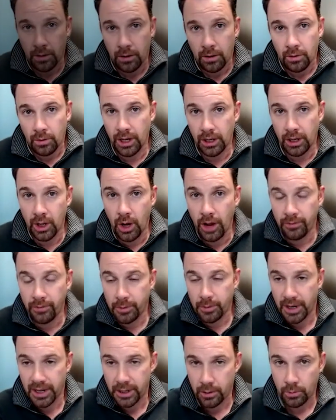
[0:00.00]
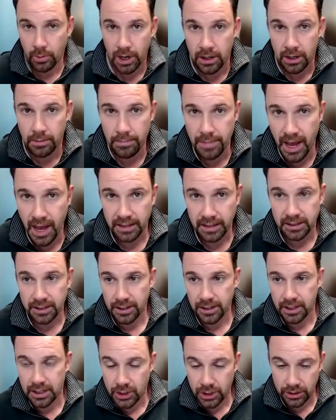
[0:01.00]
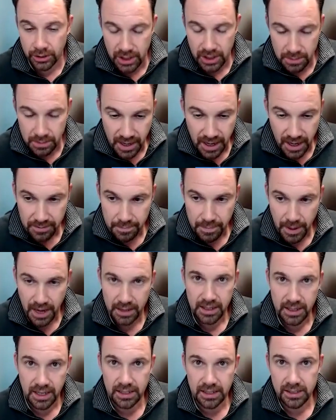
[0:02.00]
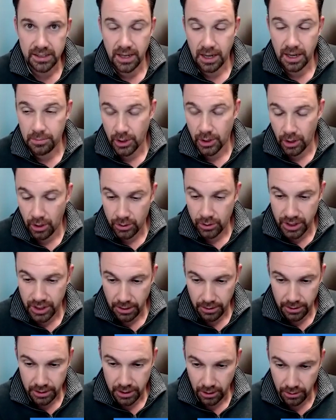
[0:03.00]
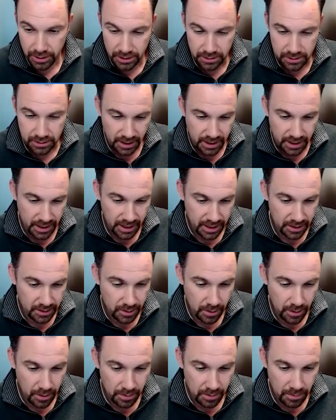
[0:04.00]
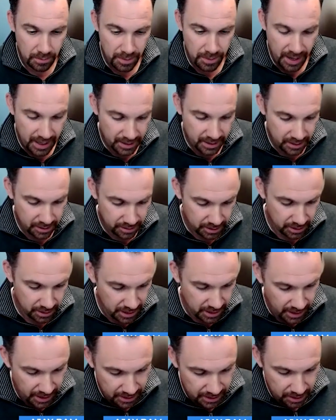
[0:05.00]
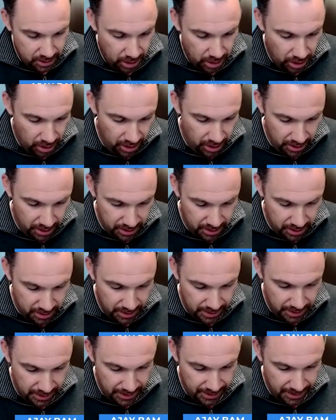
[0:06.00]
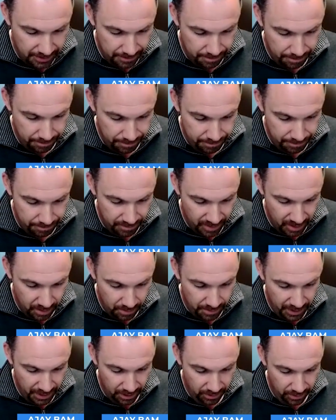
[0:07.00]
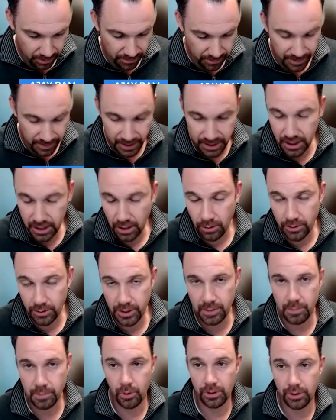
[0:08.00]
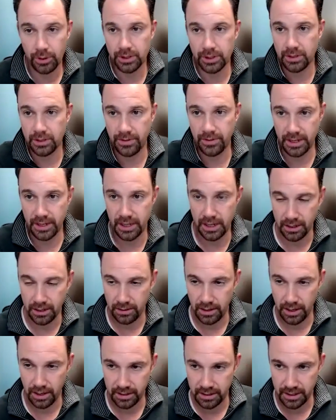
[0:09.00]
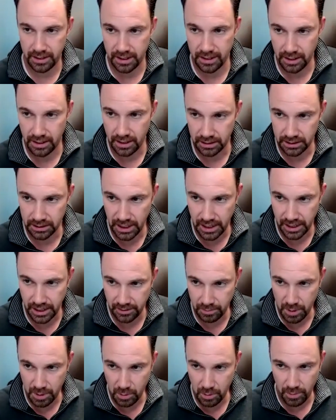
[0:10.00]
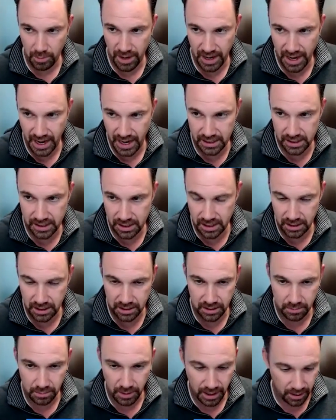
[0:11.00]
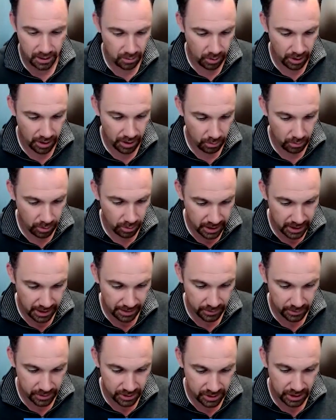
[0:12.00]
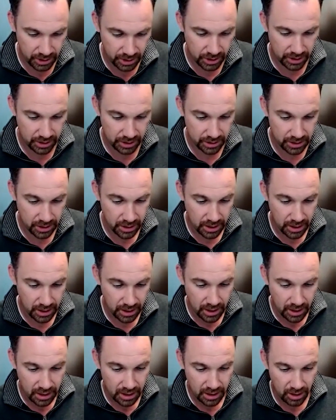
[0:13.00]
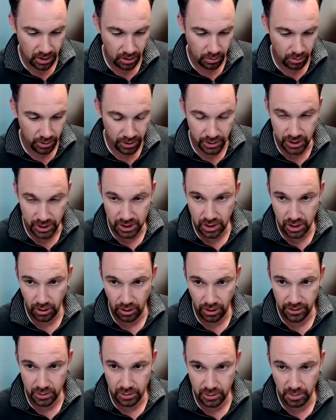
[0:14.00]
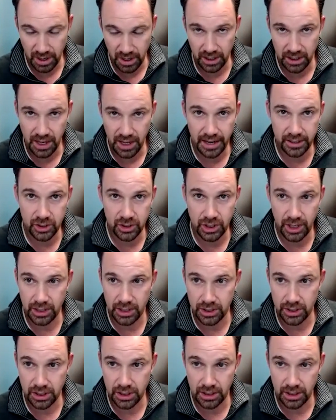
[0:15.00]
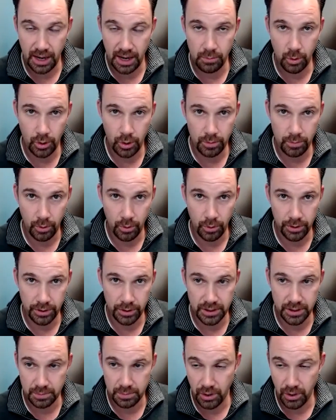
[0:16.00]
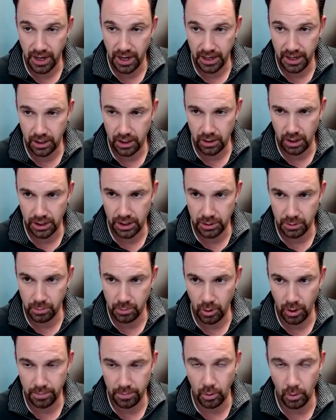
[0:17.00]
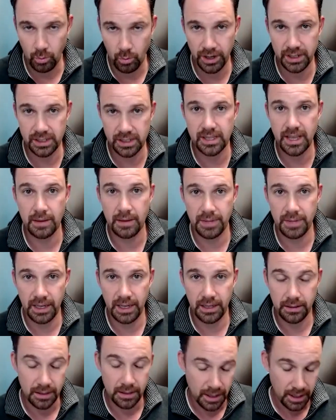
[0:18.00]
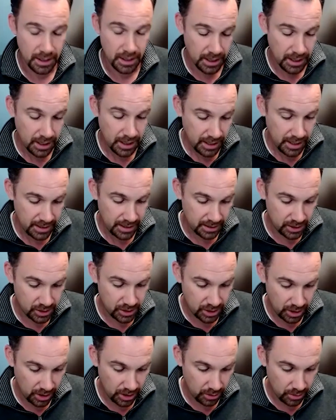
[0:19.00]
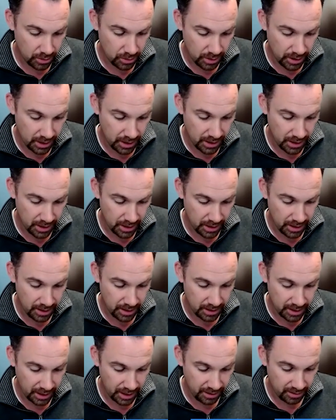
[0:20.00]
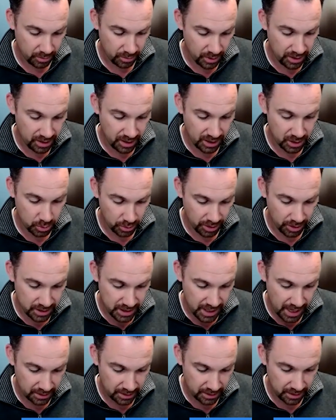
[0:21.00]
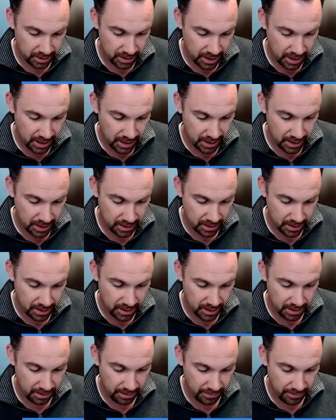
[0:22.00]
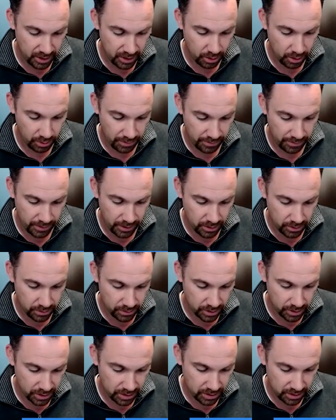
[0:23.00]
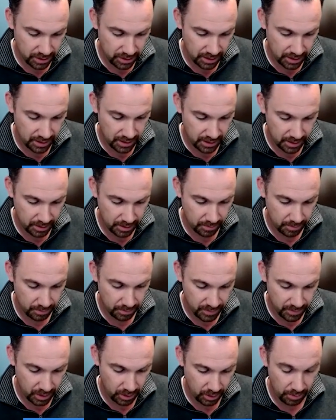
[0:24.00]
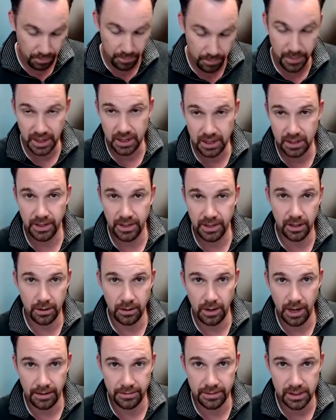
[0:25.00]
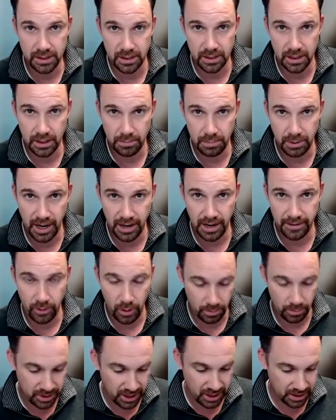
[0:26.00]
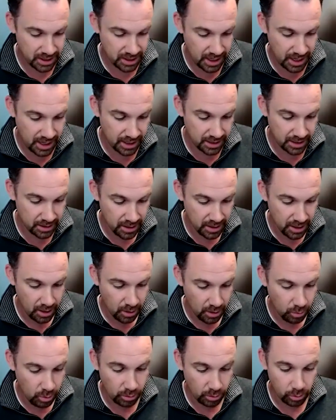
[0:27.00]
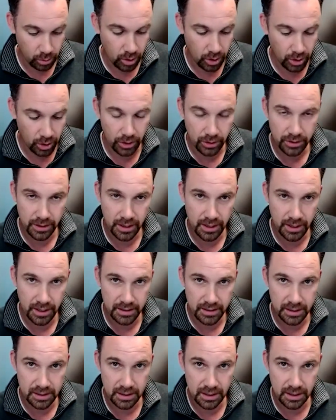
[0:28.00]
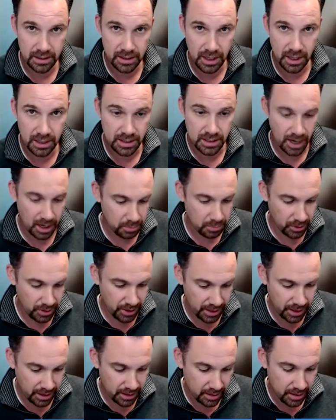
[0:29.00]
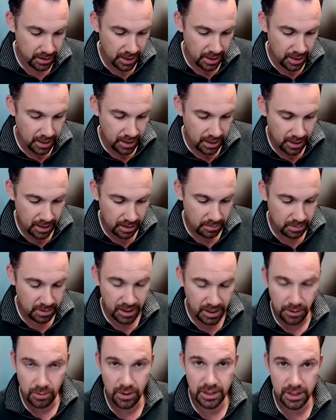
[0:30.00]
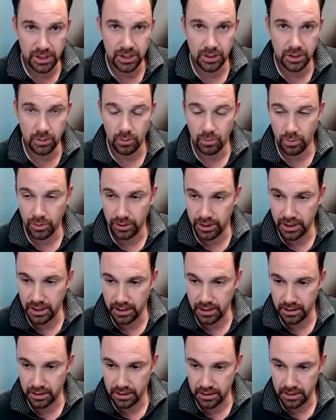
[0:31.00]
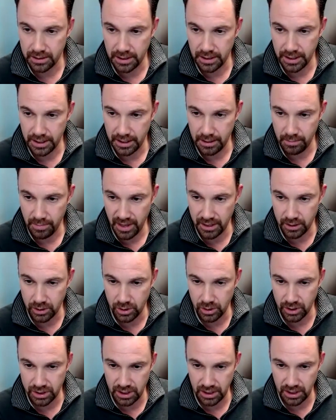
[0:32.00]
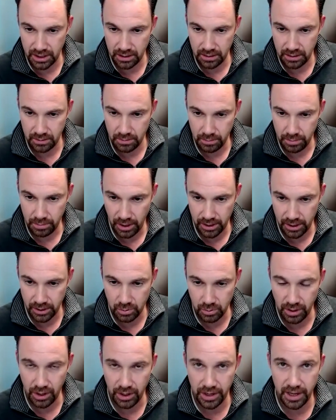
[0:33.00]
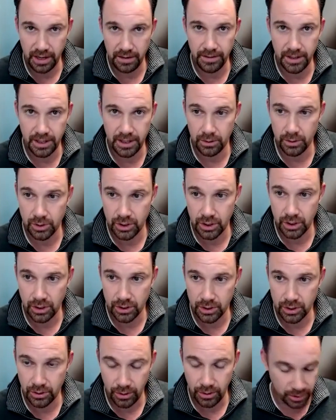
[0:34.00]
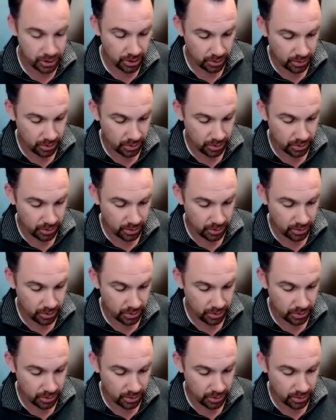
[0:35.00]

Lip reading: Well, hello, everybody, and welcome back to the Digital Deep Dive podcast. I'm your host, Aaron Conant, and back here today to talk about video and the importance of video. I think a lot of people have been asking in my one-on-one conversations, where is this going? There's been a lot of changes, a lot more importance put on it across the board, but what does that mean? And so kind of three things we're going to tackle today: video reviews, a big video, obviously, platform, TikTok. What role is TikTok playing? The other one is a really interesting part as well in video search. So those are the